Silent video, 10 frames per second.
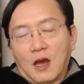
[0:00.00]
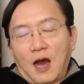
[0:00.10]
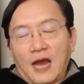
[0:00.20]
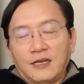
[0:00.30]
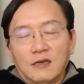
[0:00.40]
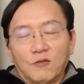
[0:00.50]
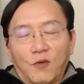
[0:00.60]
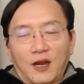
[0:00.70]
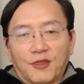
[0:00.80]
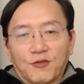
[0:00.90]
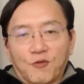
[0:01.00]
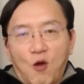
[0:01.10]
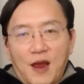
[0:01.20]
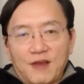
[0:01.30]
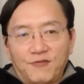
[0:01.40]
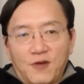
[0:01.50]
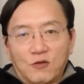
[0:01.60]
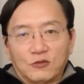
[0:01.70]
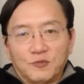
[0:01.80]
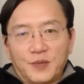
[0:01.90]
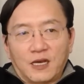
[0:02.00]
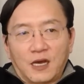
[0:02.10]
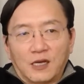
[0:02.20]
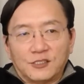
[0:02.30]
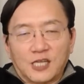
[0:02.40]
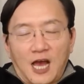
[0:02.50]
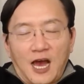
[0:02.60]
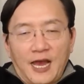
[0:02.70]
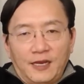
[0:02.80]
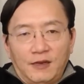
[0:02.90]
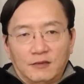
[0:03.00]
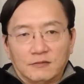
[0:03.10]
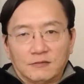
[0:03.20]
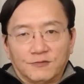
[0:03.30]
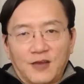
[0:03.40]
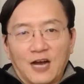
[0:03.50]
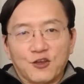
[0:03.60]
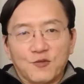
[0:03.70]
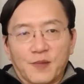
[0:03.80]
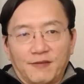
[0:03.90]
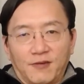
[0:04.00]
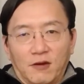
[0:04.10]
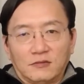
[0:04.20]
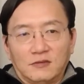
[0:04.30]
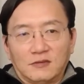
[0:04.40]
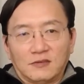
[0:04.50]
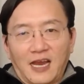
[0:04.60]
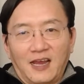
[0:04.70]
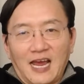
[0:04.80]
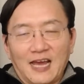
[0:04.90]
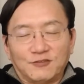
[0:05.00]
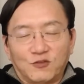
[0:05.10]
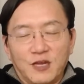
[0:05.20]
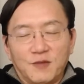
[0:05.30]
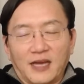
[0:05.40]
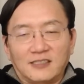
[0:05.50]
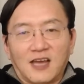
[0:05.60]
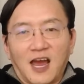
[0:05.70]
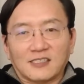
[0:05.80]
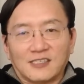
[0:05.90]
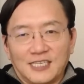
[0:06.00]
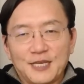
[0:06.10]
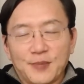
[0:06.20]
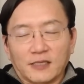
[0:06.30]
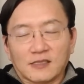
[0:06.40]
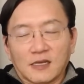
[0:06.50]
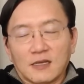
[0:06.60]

didn't want to throw my phone because I value my phone and I have to read my texts and emails.